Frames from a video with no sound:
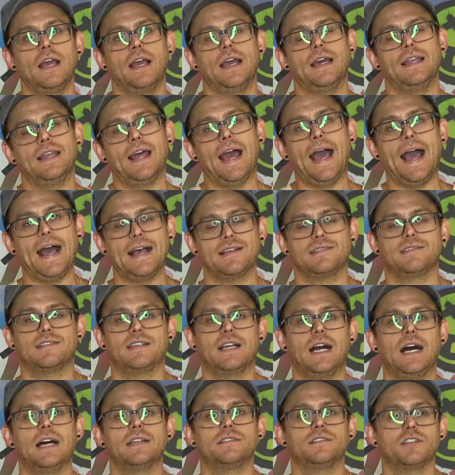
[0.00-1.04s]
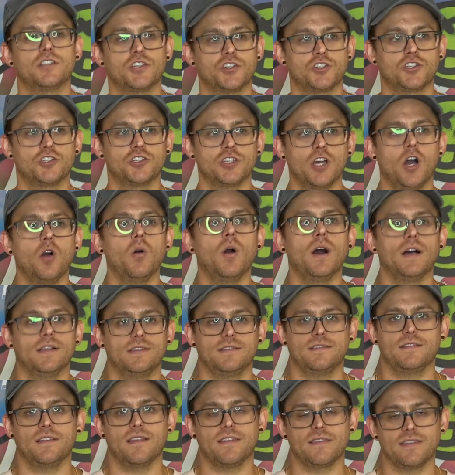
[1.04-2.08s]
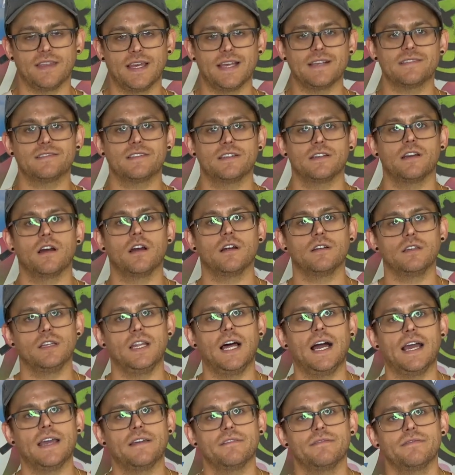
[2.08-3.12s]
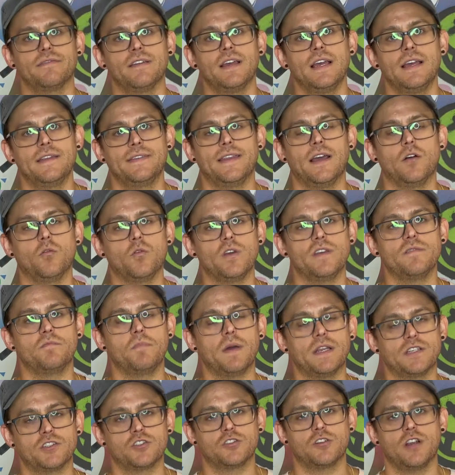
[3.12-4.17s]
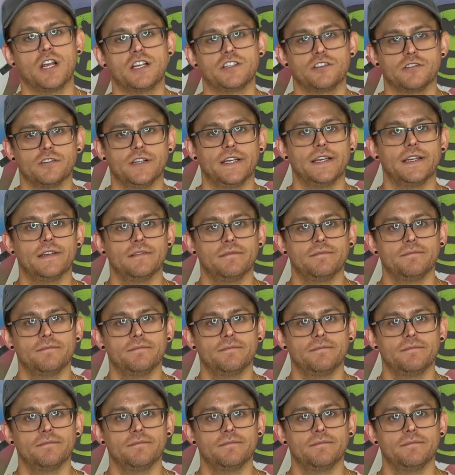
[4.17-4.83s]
and ask God to show us the things in our life that we've been treasuring.